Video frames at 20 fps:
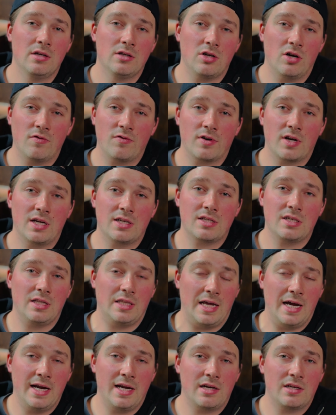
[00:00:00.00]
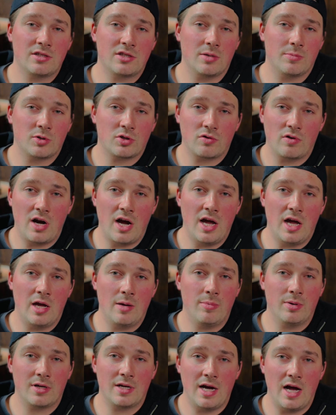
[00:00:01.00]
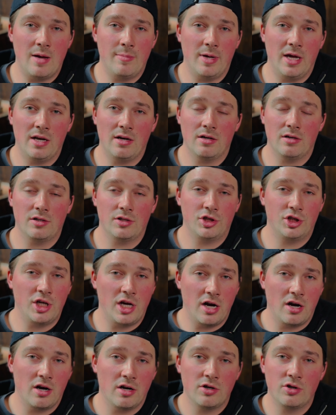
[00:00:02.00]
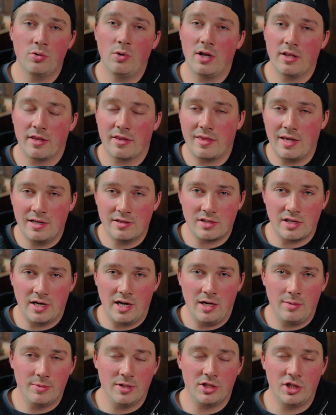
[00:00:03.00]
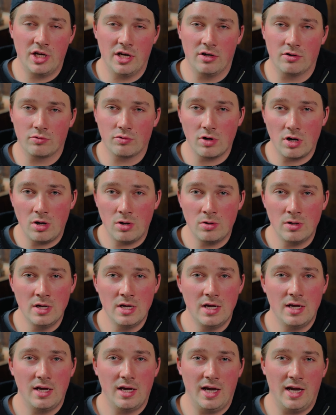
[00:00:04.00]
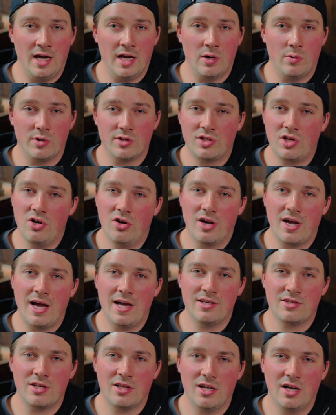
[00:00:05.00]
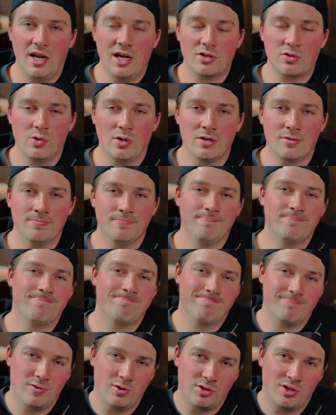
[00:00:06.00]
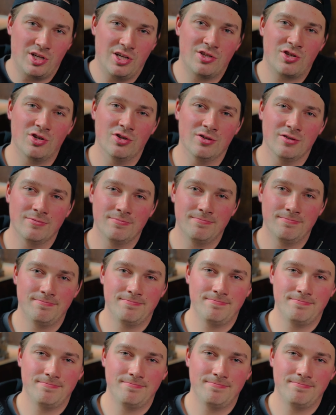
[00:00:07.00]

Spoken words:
Don't forget to like, subscribe, comment, share, do all the things that help the channel grow. And we'll see you guys in the next one. We'll see you soon.